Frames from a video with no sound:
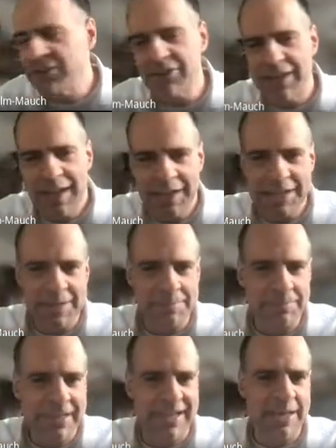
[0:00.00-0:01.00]

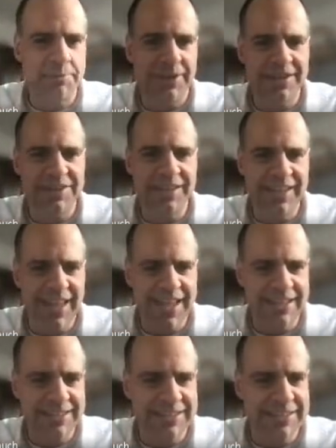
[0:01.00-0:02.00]
calibrating
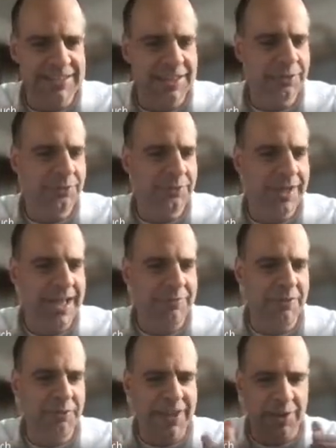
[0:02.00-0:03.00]
gates
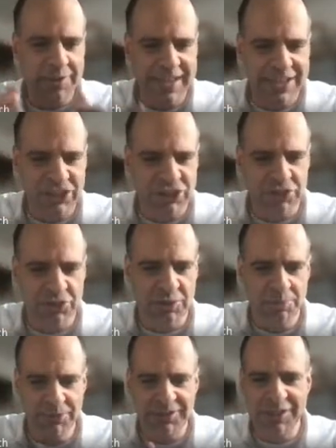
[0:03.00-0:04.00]
with variation, to
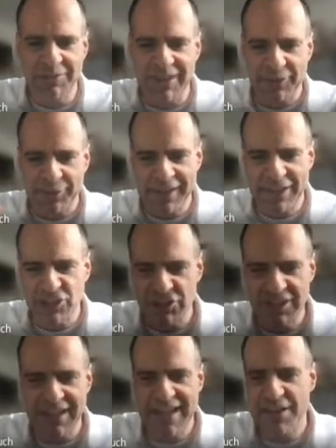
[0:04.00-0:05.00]
put in a
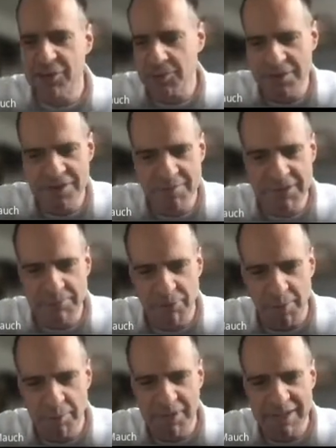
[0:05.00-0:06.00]
variational algorithm is
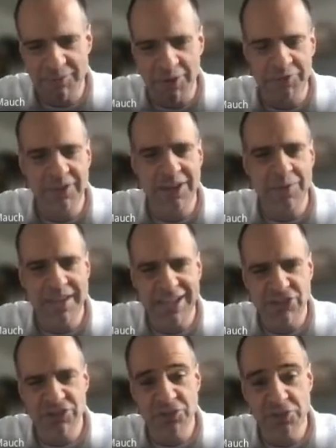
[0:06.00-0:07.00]
probably one
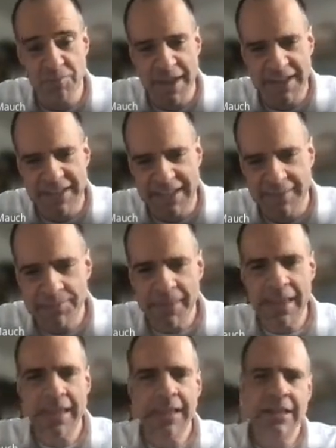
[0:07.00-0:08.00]
variation too many.
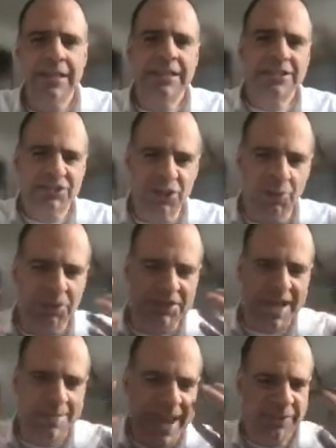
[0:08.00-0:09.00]
So what
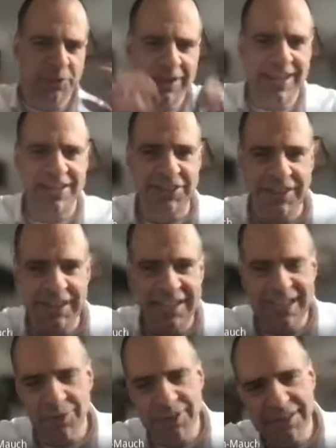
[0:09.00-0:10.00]
I'm advocating
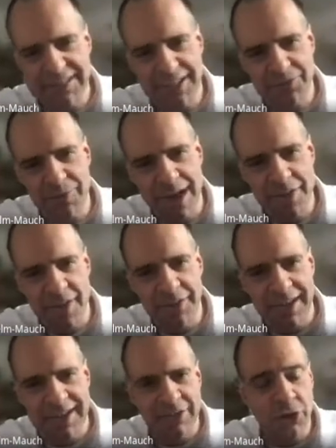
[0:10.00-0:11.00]
here is that rather
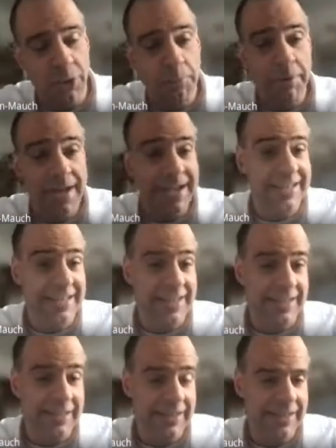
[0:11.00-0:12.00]
than
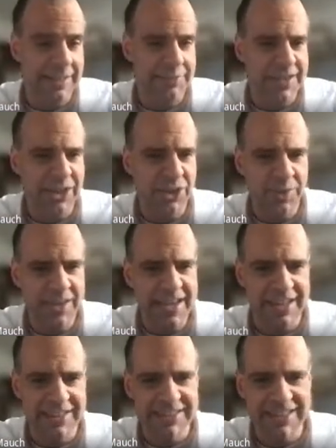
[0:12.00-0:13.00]
compiling a VQE
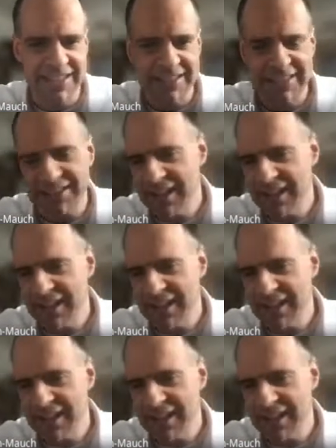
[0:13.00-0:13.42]
ansatz,